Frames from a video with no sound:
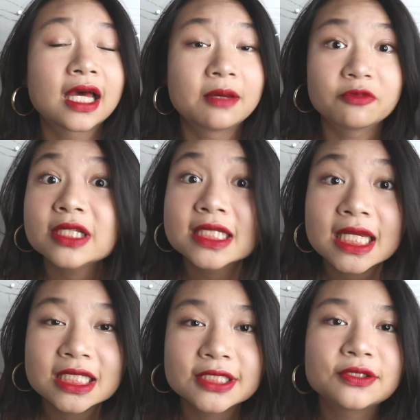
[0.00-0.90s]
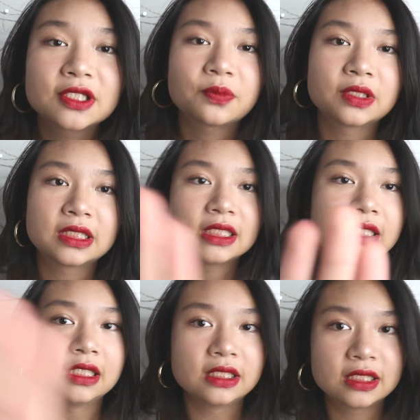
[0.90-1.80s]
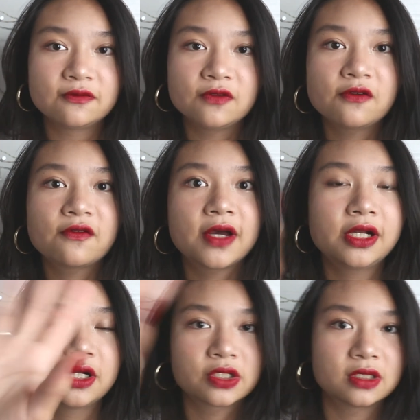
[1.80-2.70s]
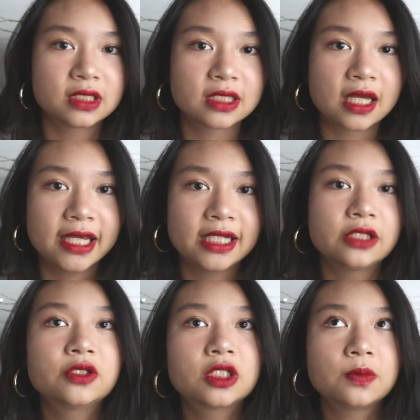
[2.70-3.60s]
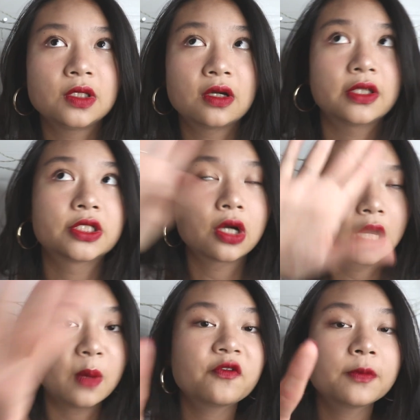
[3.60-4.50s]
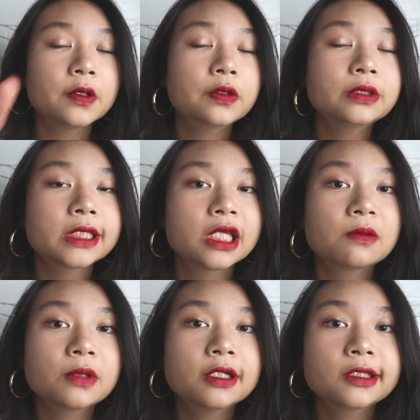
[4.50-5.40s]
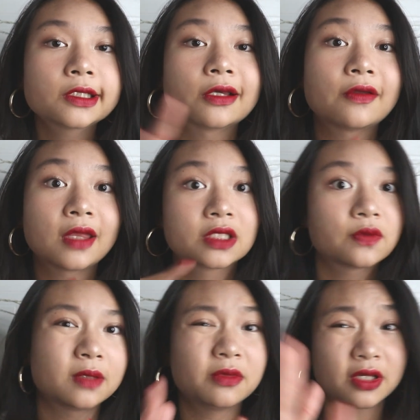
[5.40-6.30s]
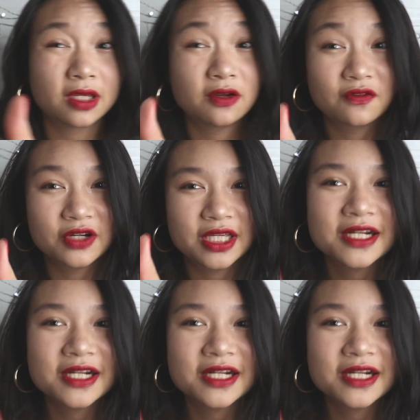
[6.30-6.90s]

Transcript: I'm really excited to use it, but the viewfinder is on the side. It used to be on the top for my old camera, so that's why I'm looking over